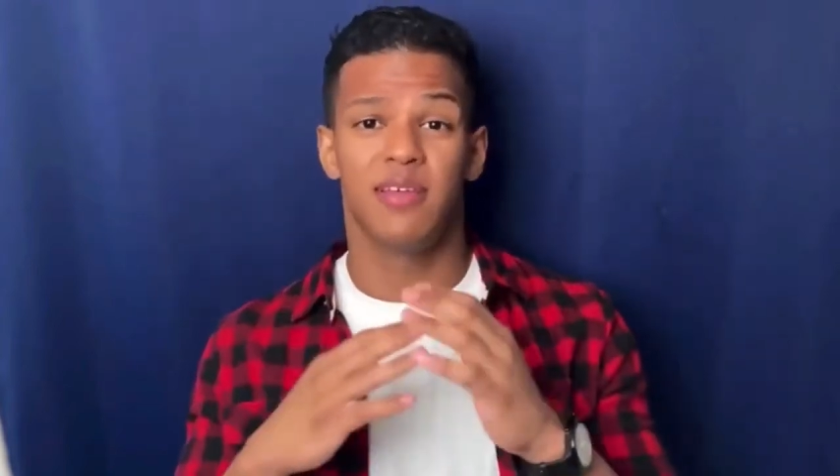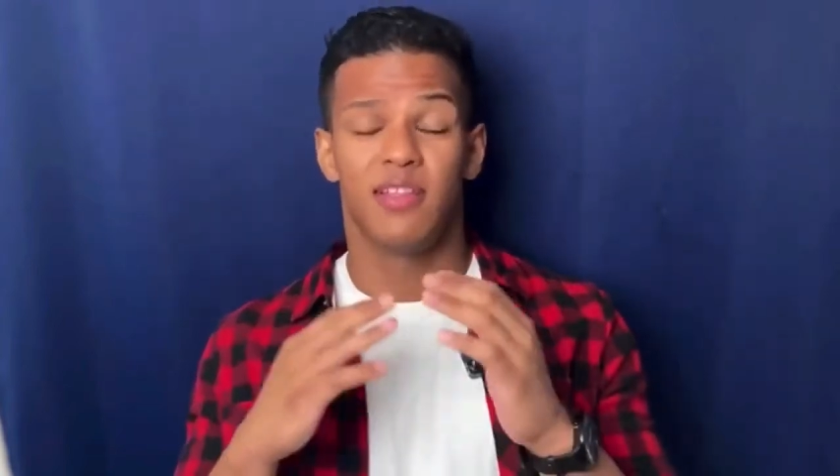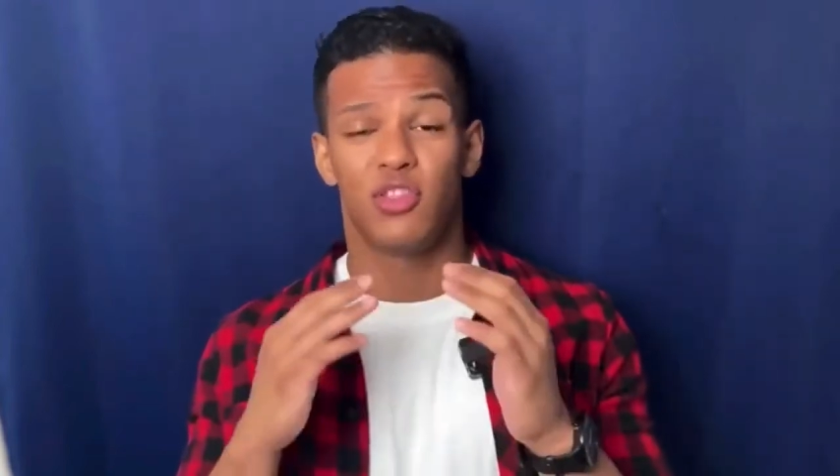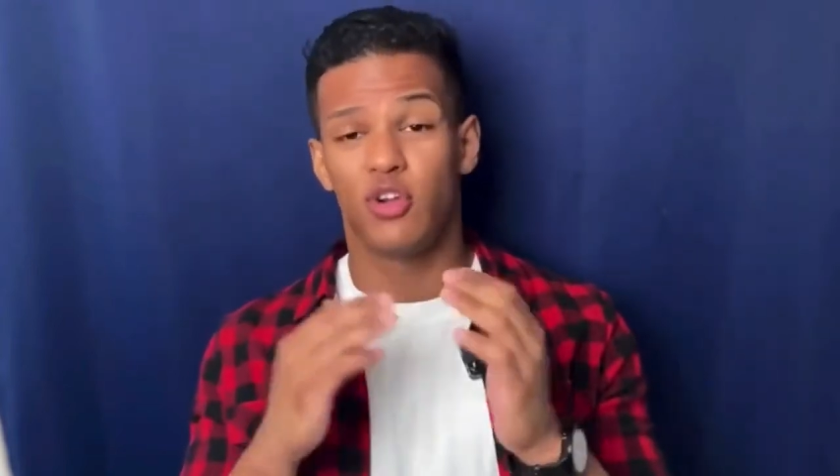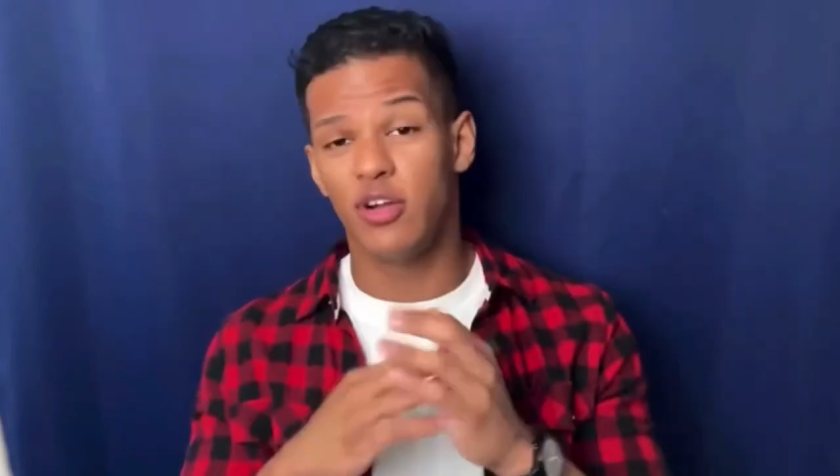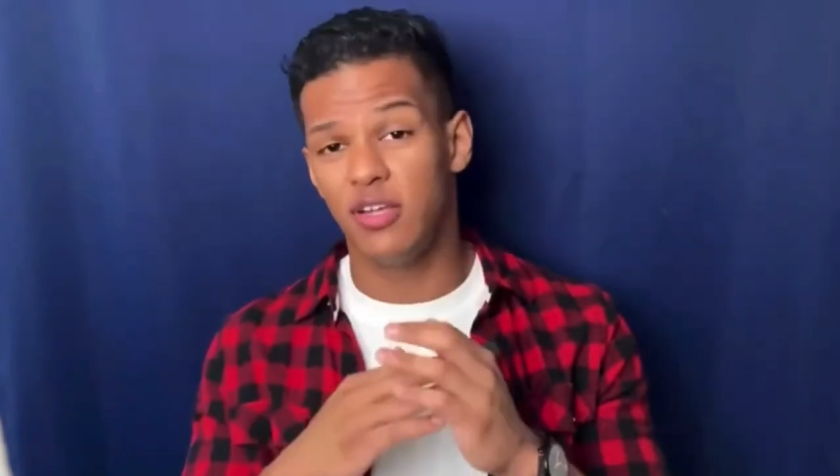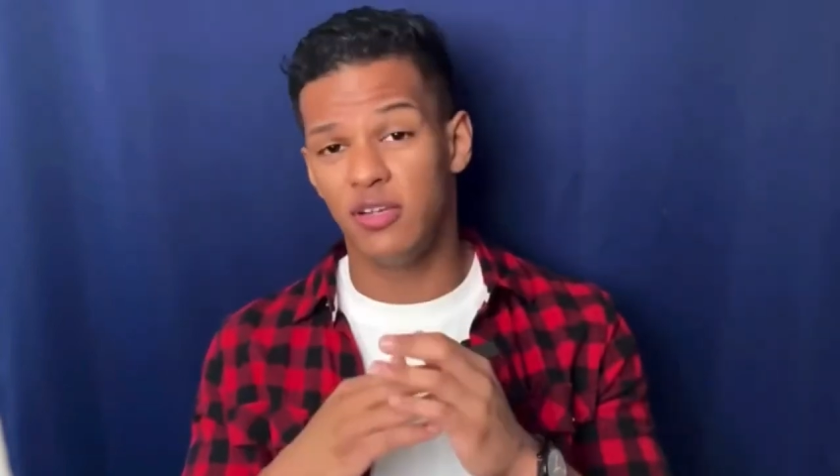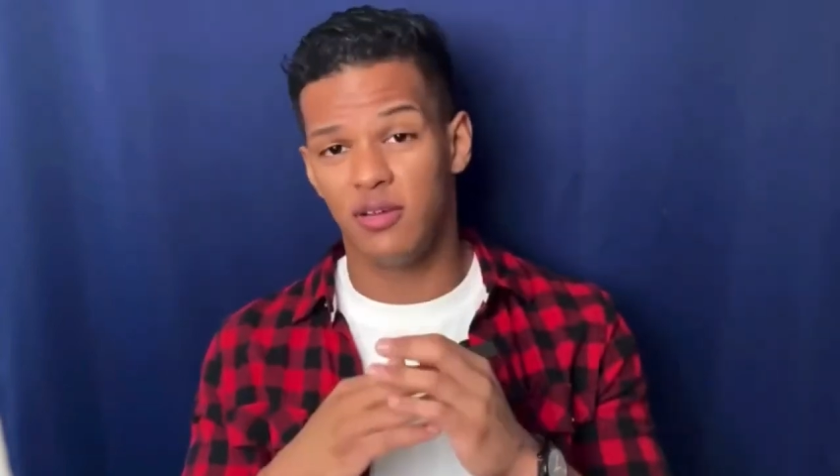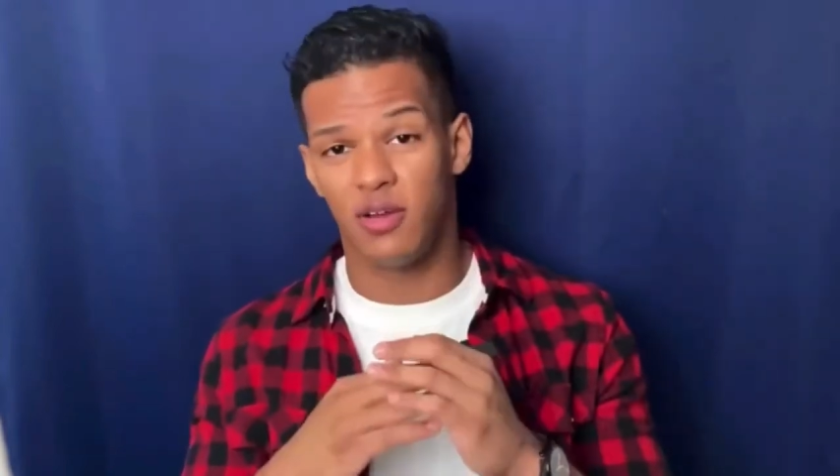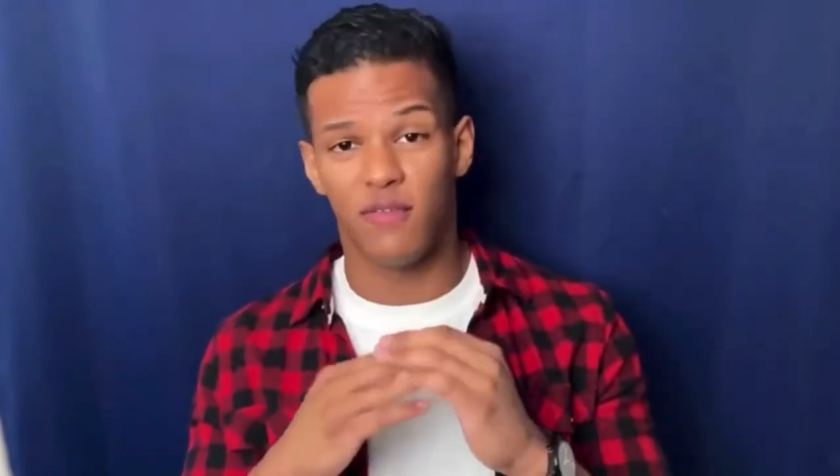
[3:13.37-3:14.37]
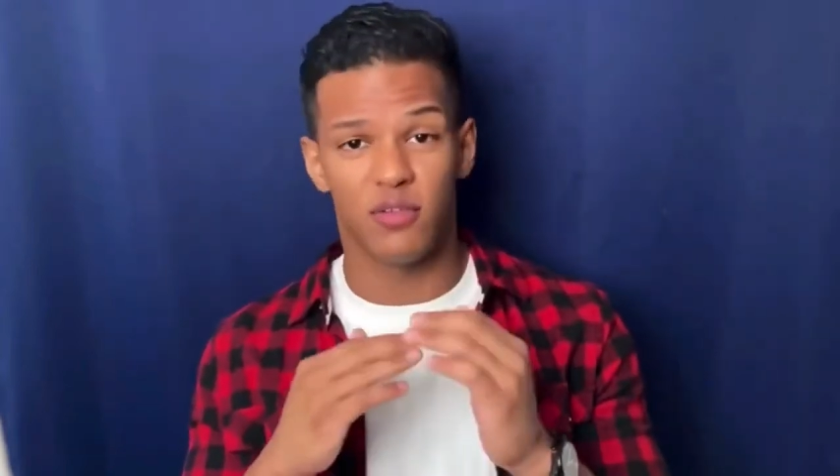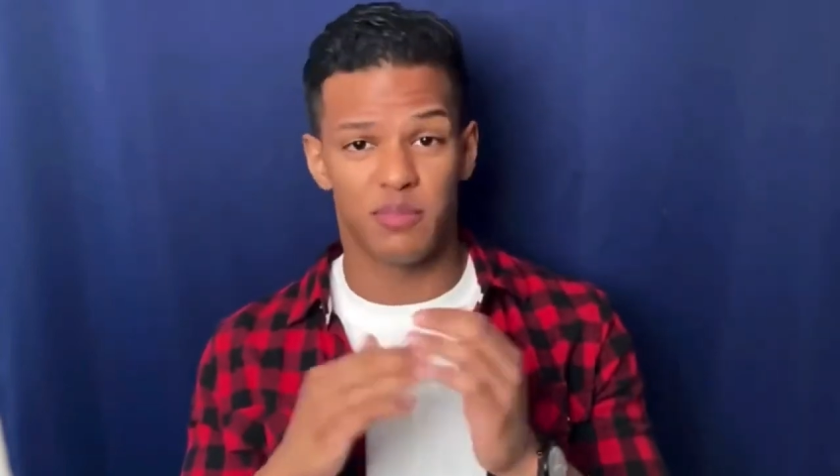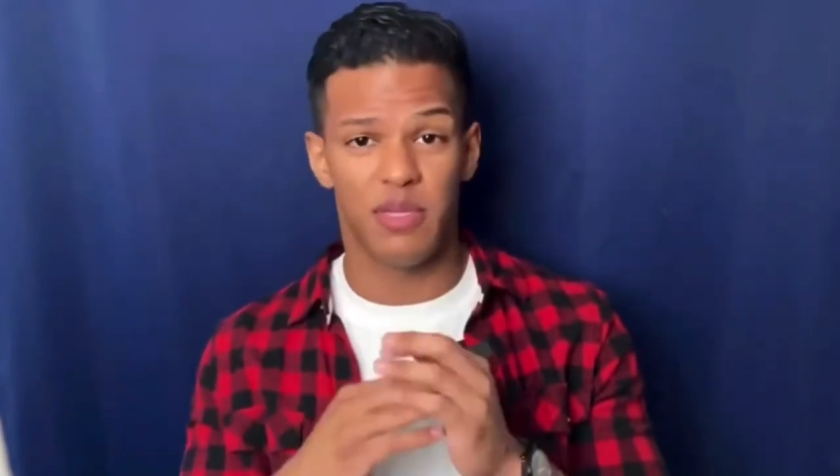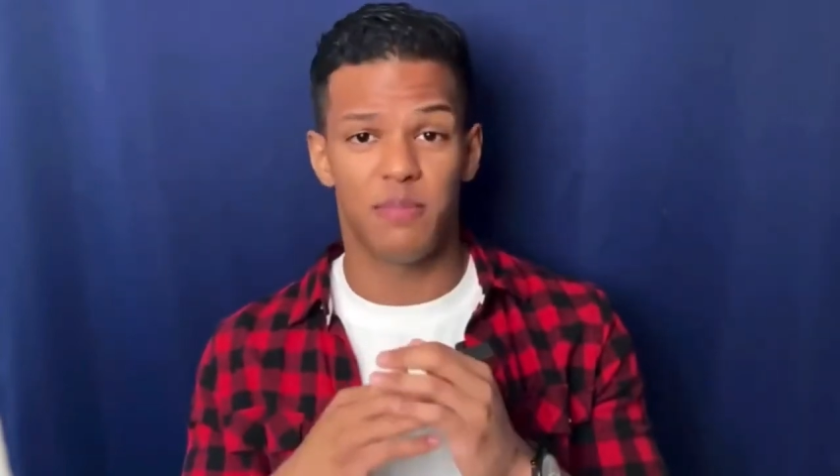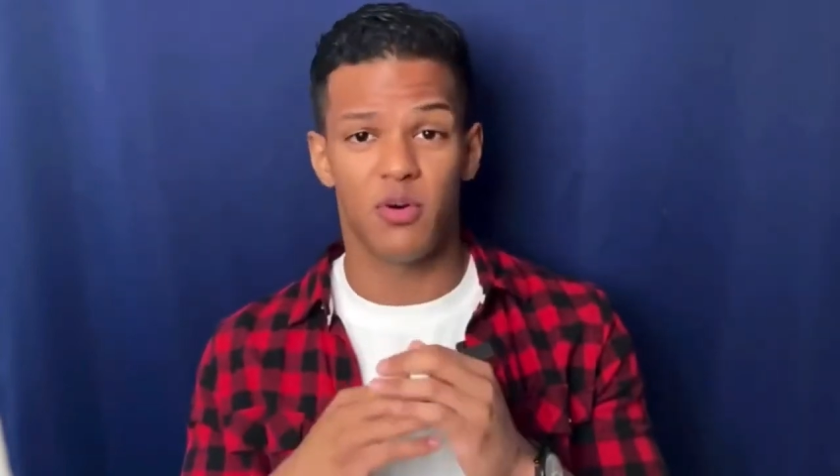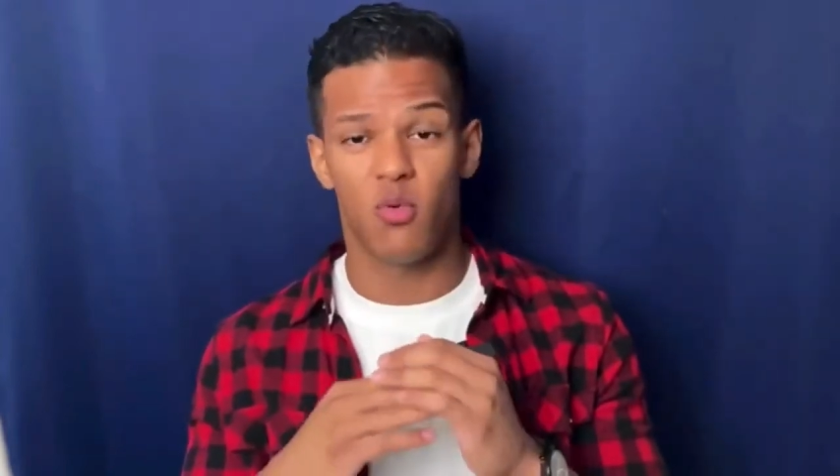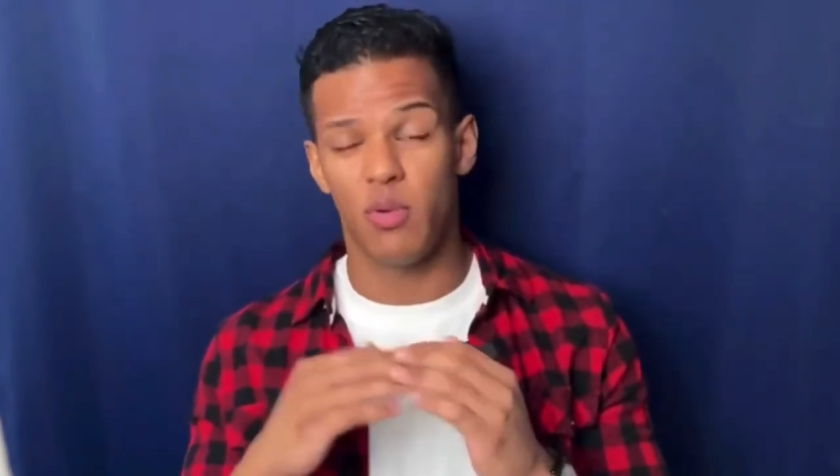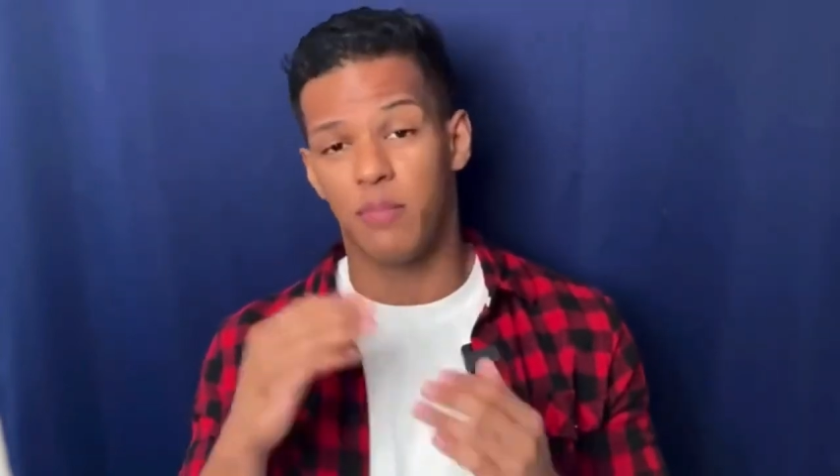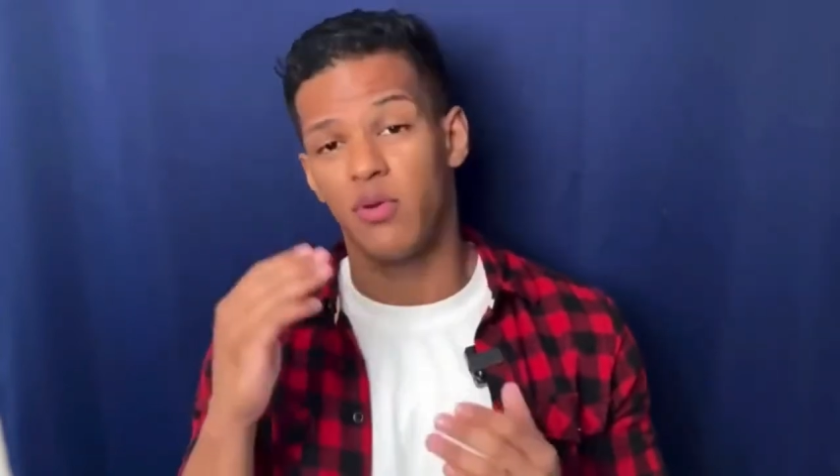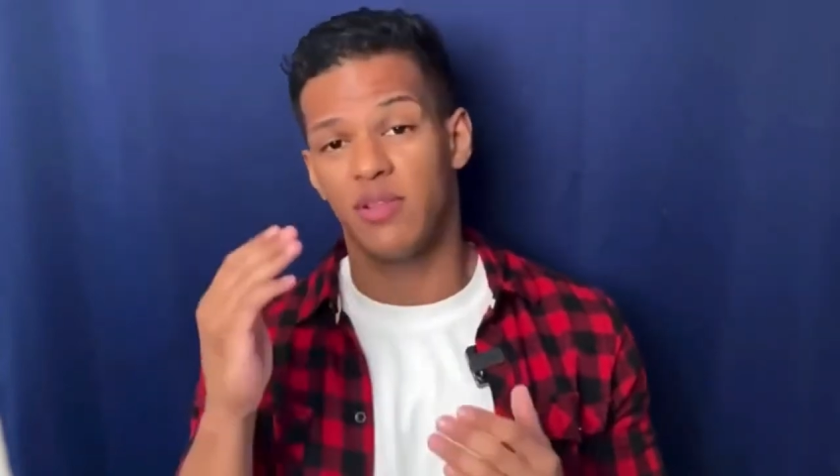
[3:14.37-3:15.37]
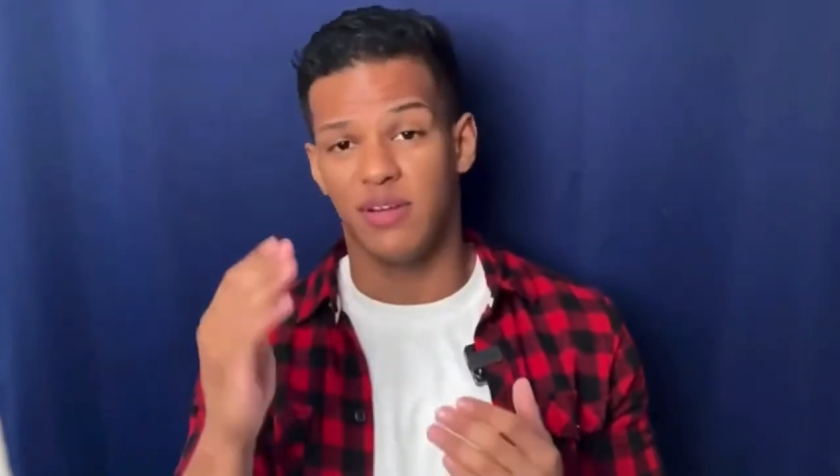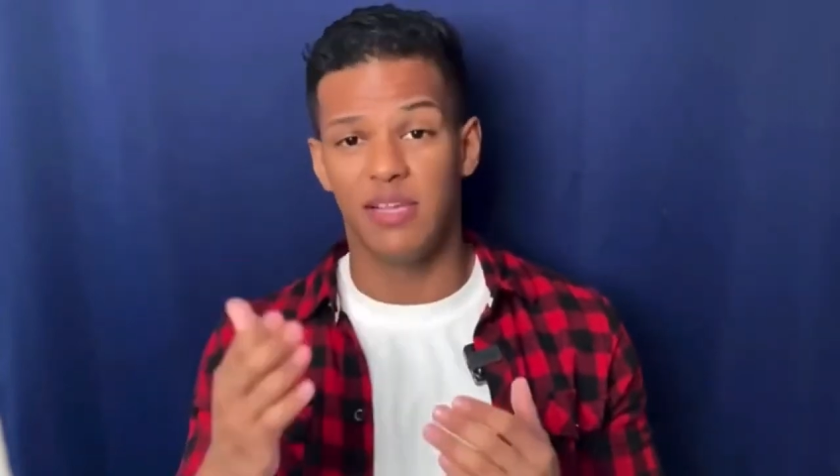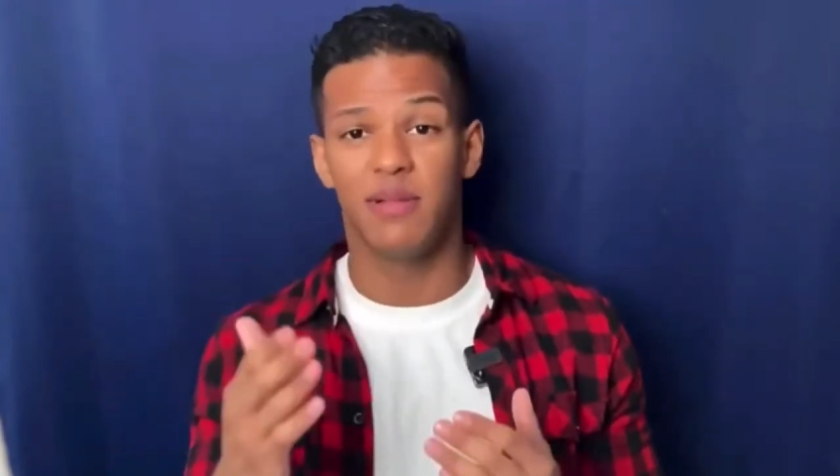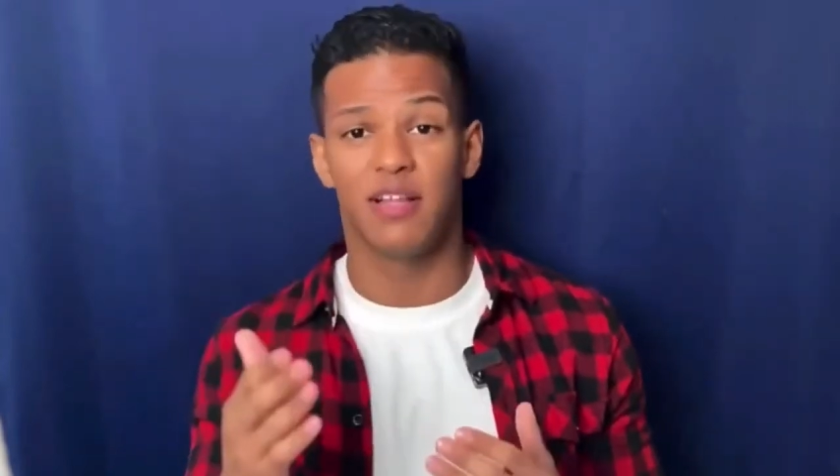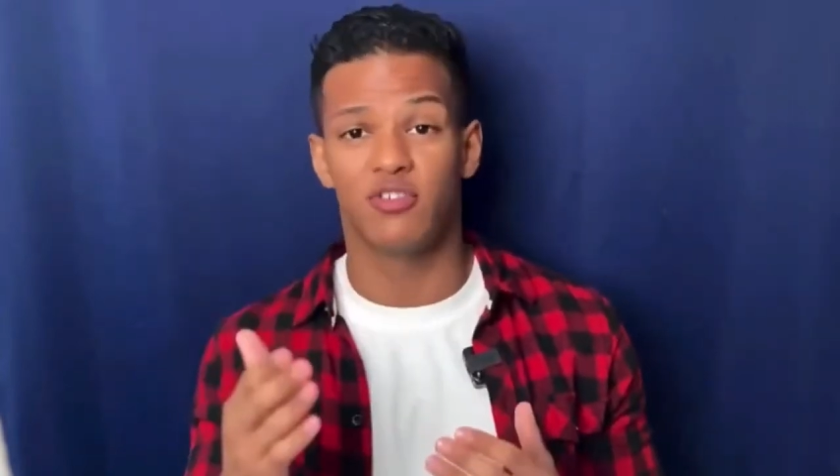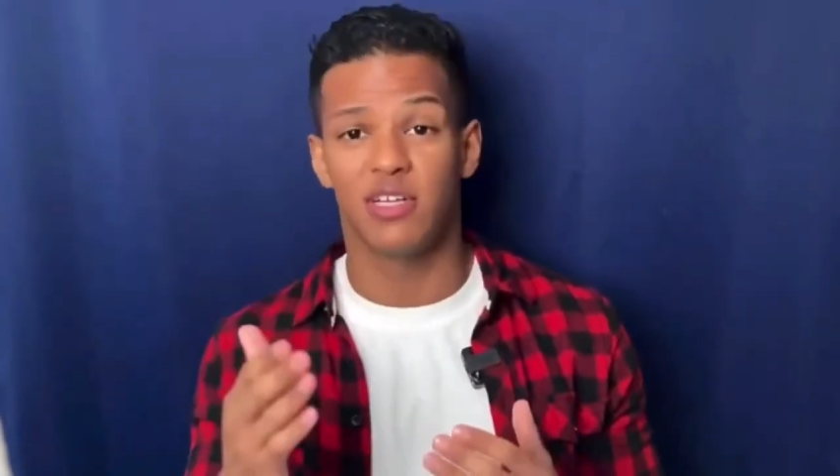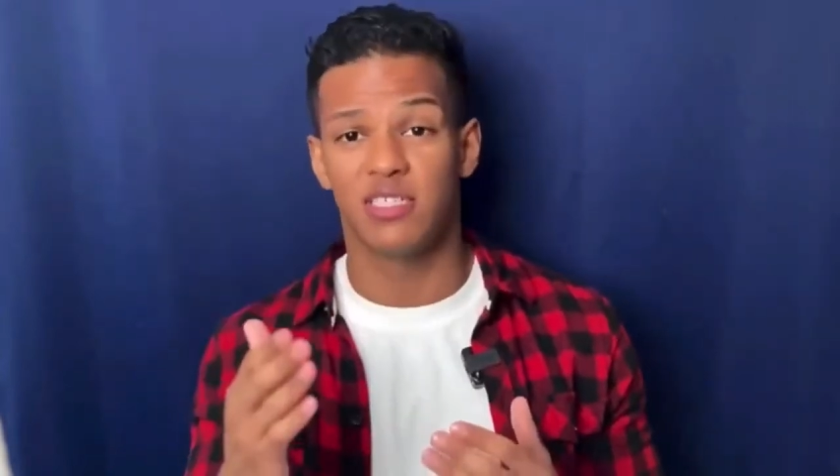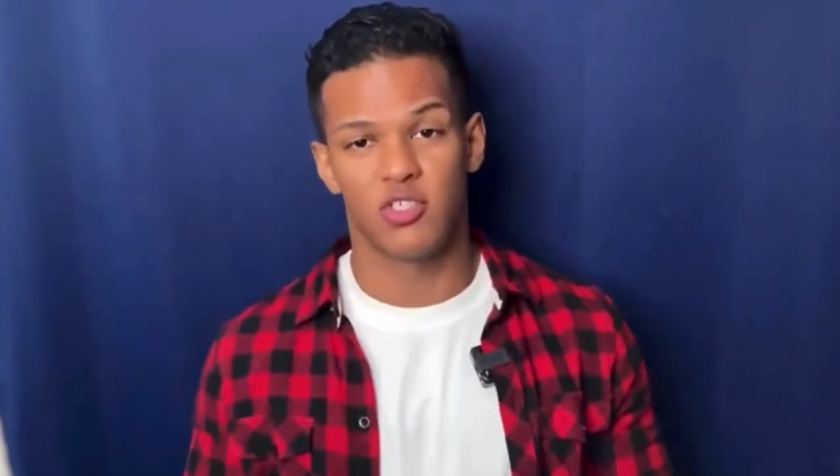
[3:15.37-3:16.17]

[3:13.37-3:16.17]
30 of those people would put in their email address.